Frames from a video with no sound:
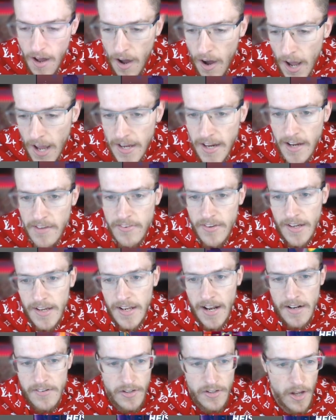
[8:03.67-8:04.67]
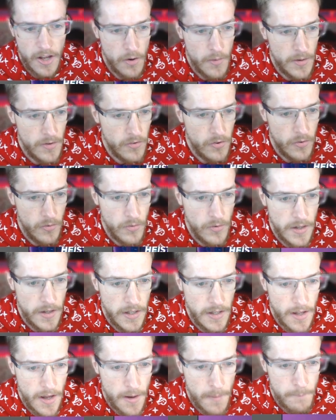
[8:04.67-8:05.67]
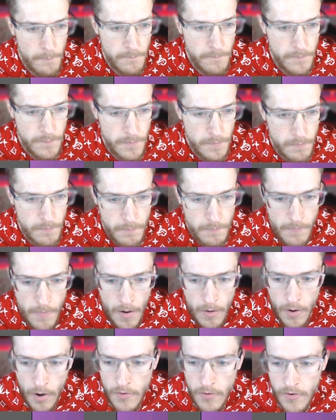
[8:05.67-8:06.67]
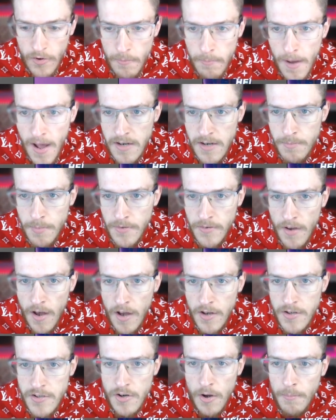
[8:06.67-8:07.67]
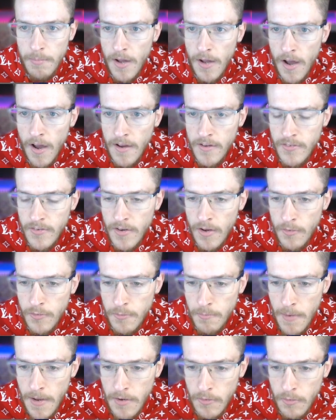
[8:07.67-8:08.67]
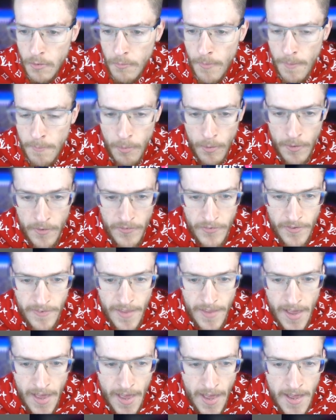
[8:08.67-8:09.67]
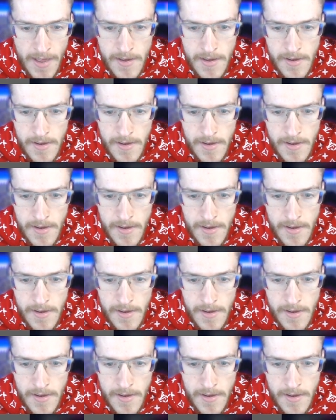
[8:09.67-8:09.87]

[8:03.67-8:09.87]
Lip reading: I guess I could actually go into the, I'll go into the Badge Bazaar shop, guys, and I'll spend all my points in there.